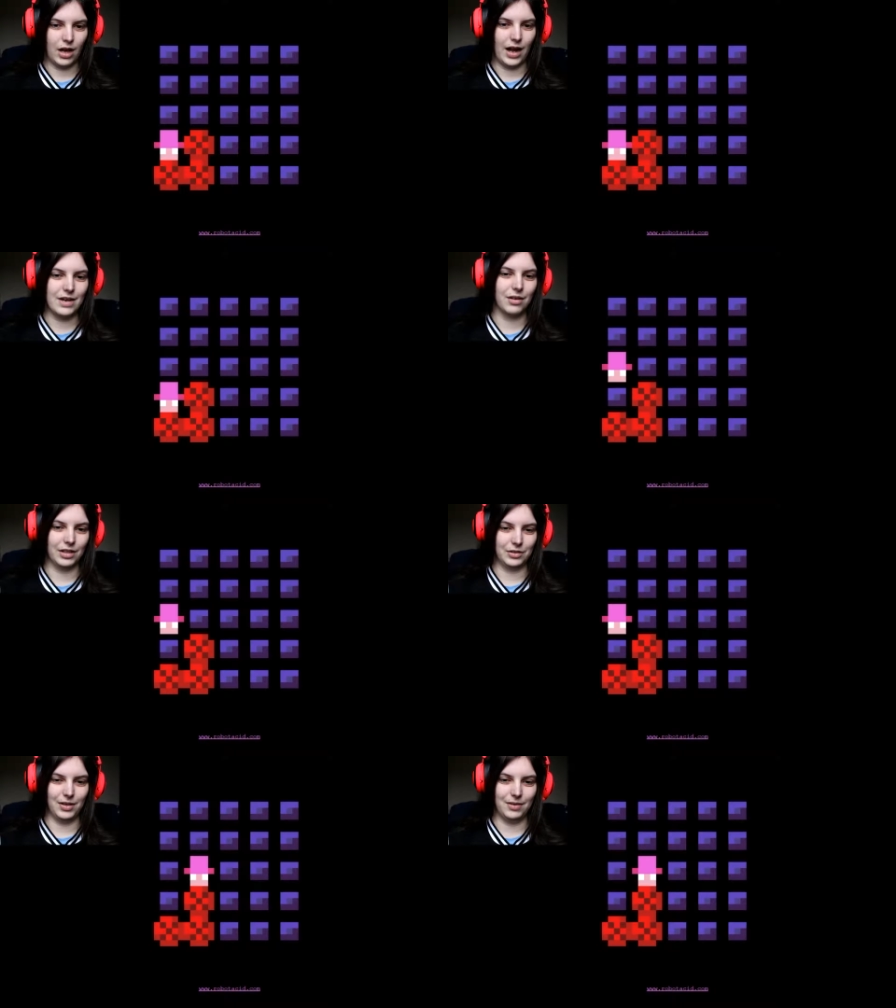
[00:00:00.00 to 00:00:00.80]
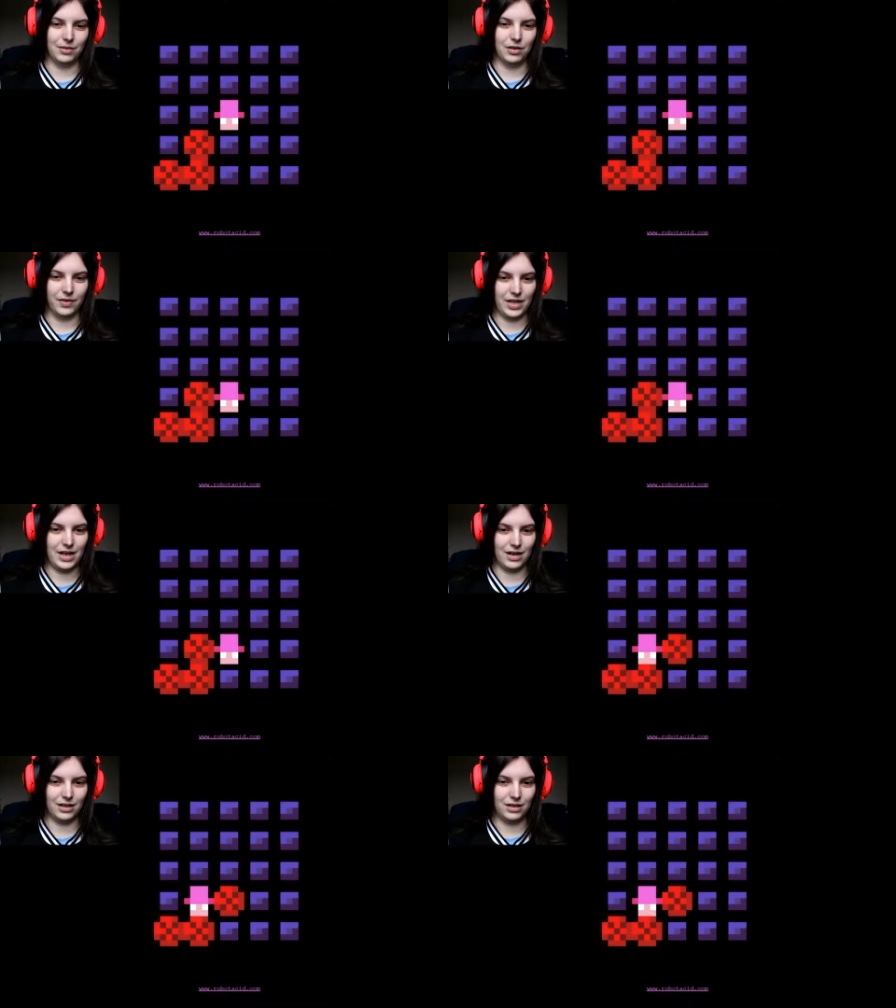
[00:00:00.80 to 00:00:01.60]
I not this way. We'll go over
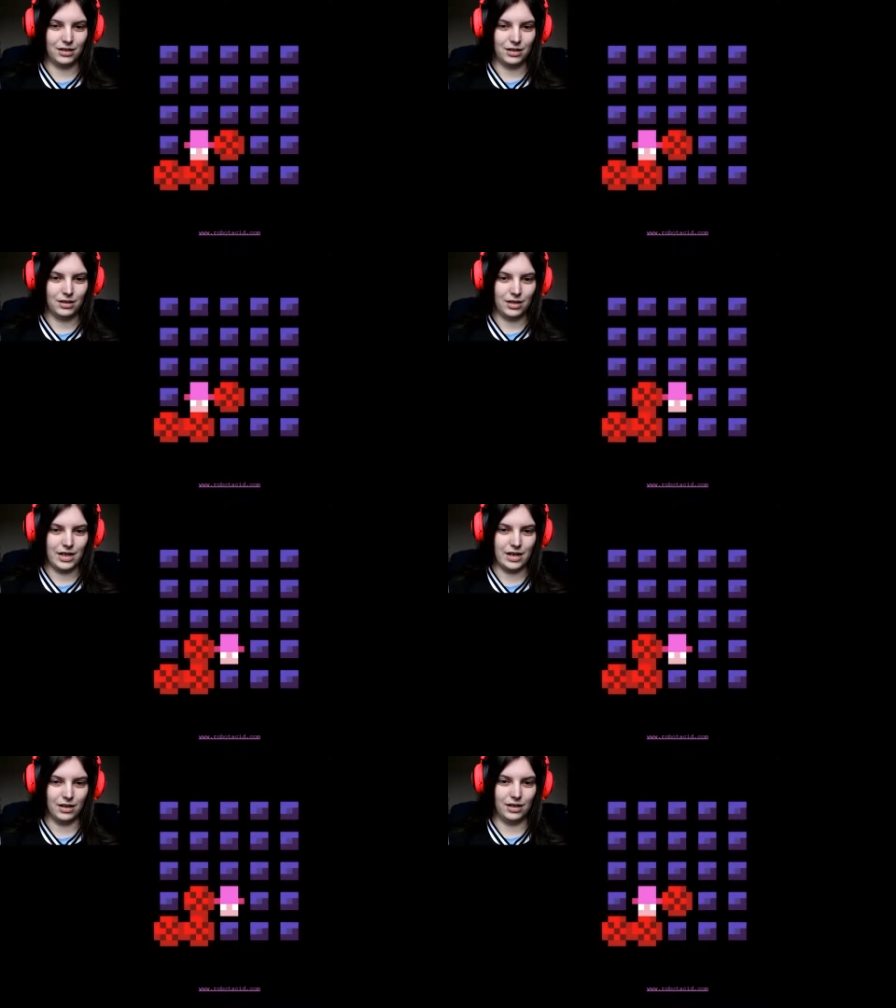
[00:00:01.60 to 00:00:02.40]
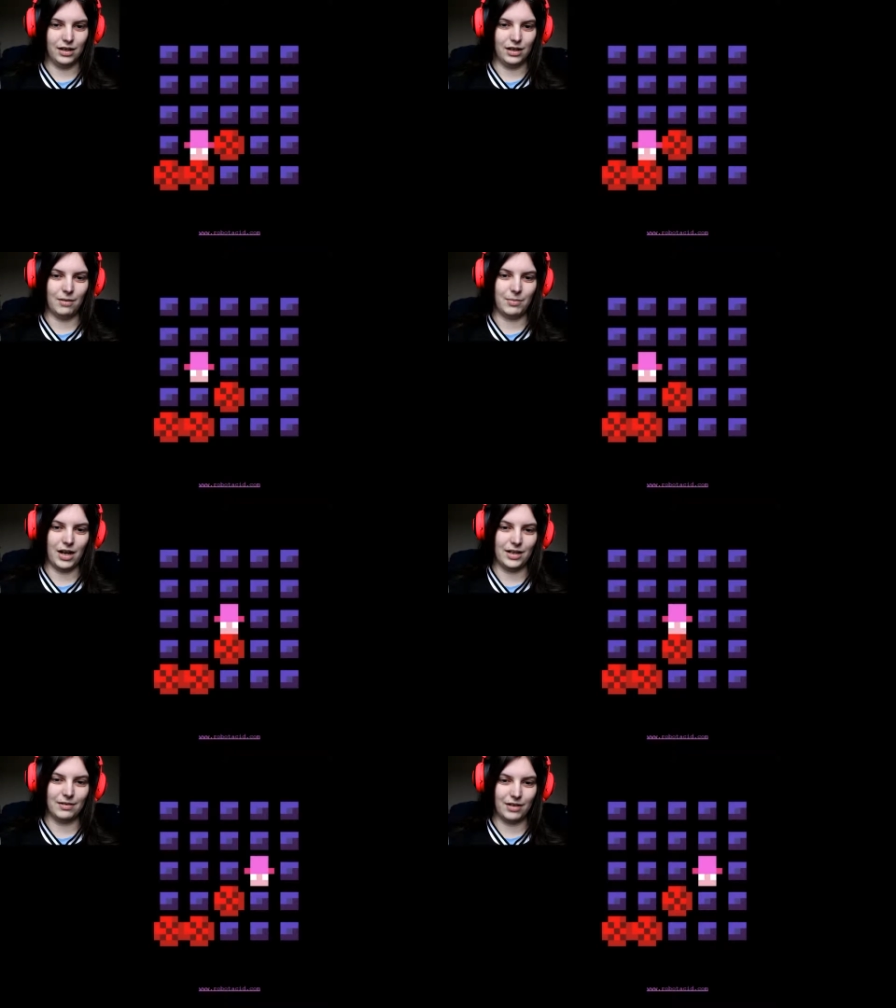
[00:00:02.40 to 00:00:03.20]
here, here, and then up
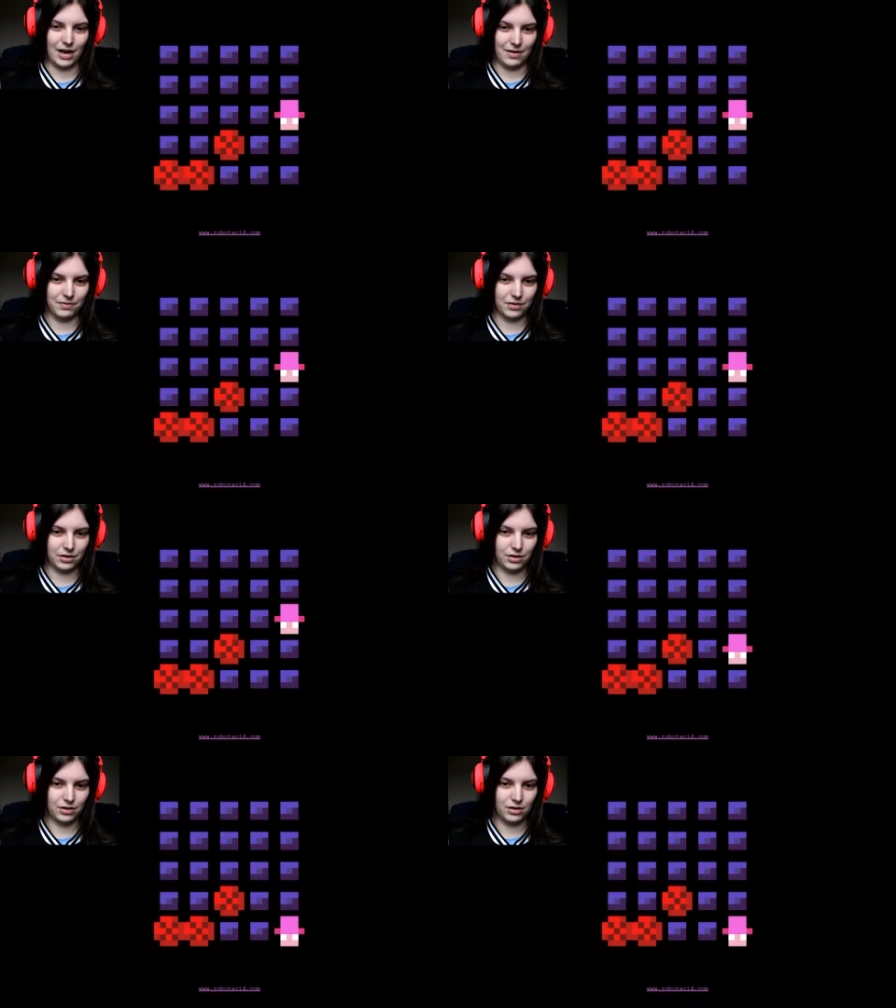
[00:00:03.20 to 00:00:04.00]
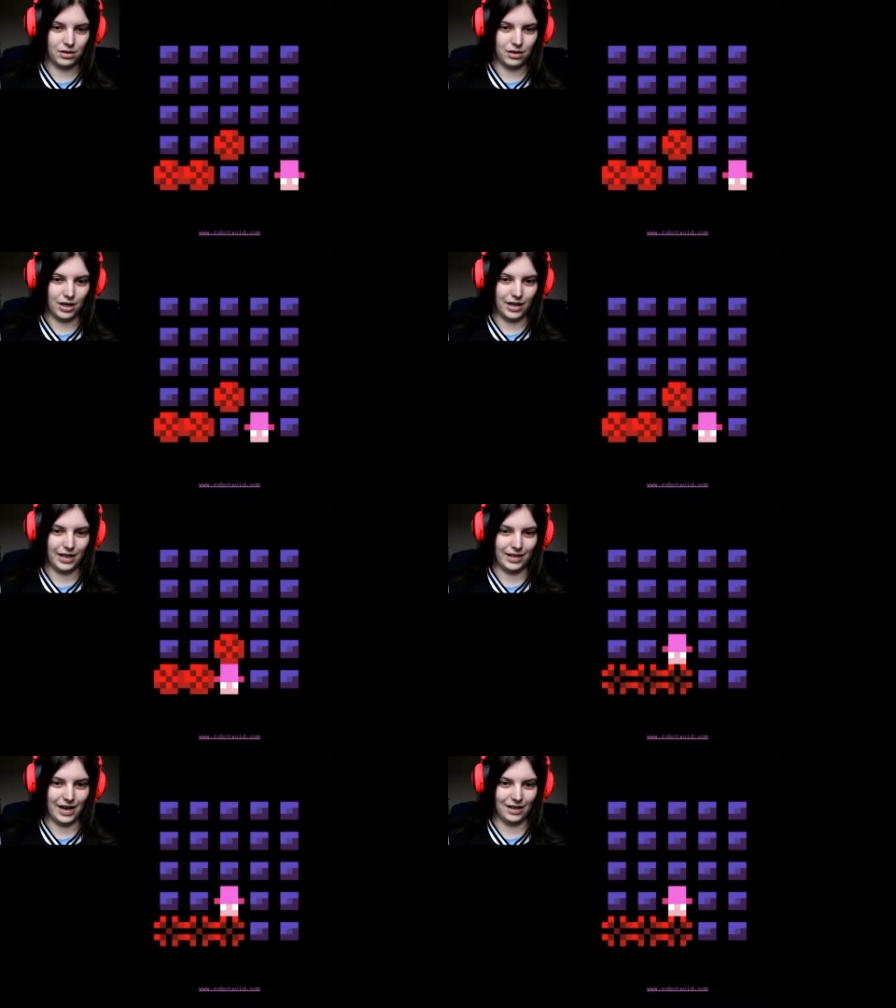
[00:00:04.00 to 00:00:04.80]
and around,
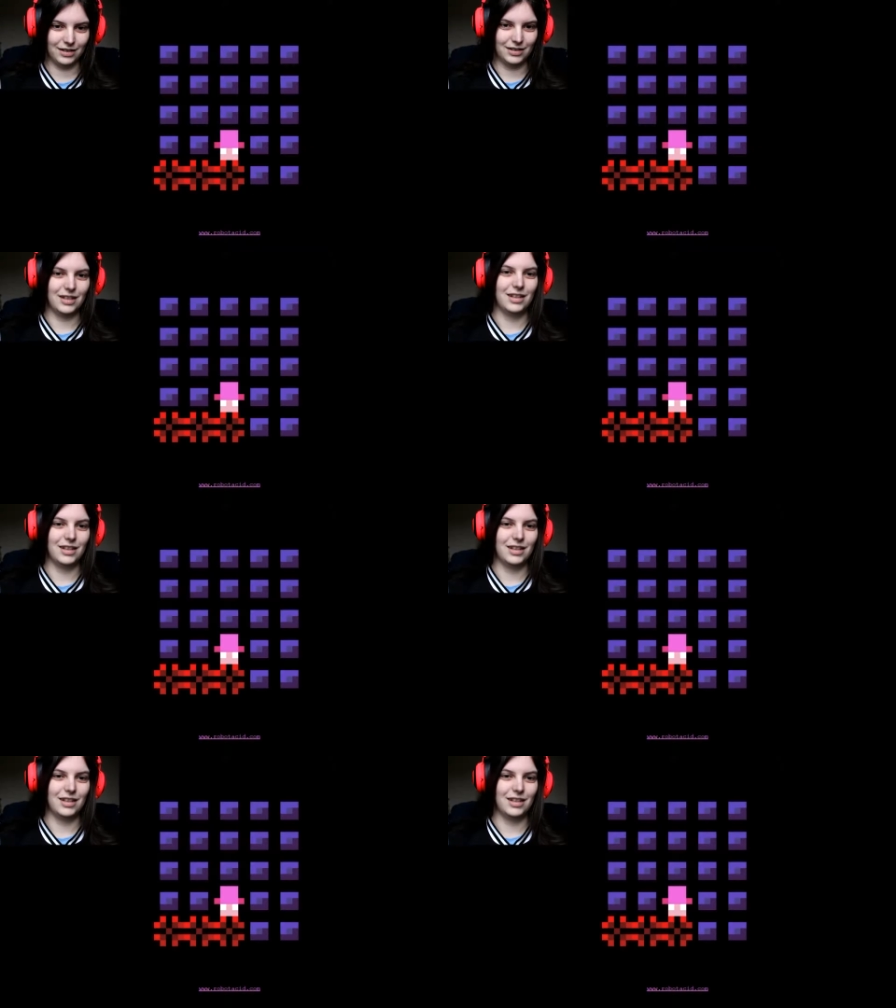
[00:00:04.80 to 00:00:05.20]
and then there.